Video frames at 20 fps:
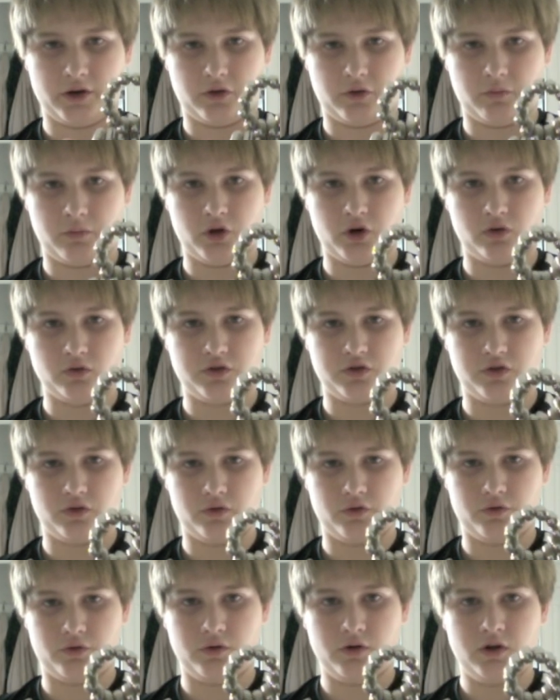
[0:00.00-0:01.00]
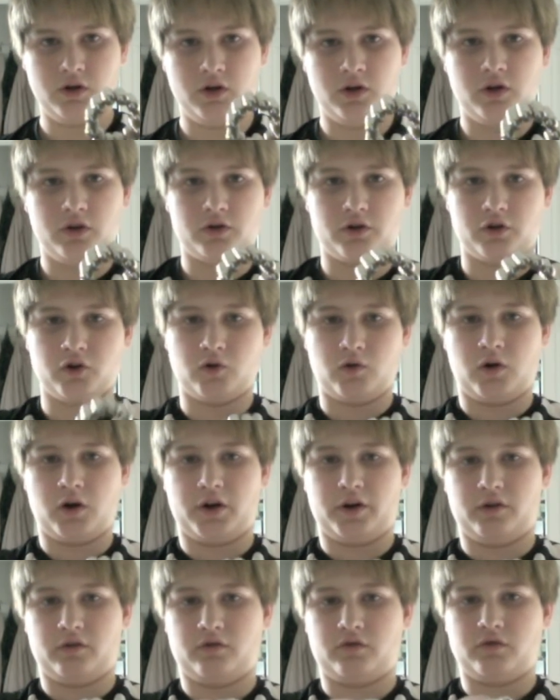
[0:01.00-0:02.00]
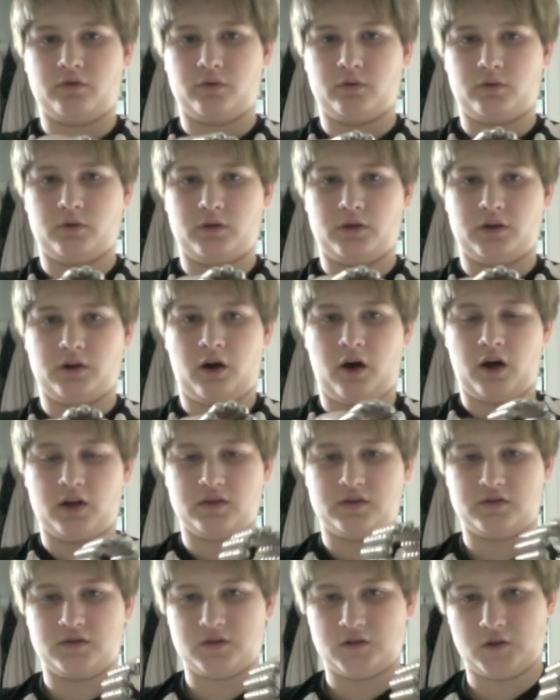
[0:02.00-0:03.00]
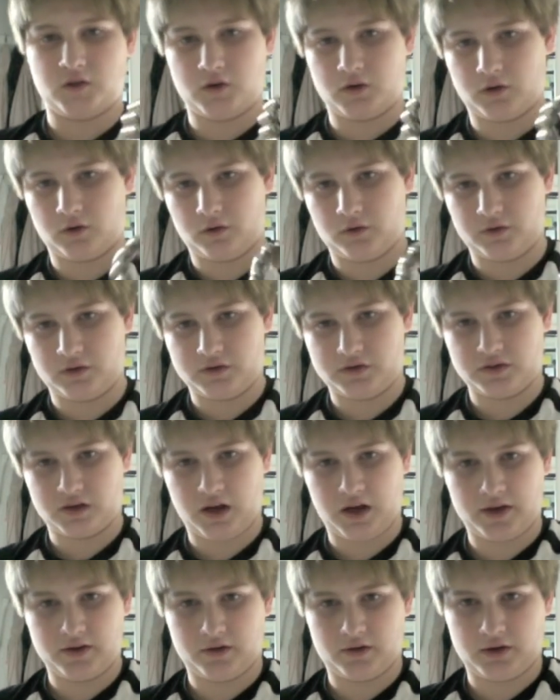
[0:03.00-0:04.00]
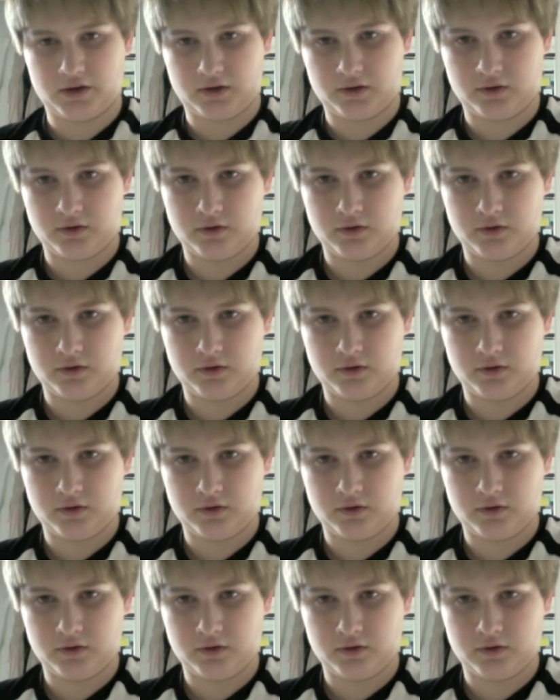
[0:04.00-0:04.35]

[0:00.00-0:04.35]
The middle two go on two of the dots here on the side, like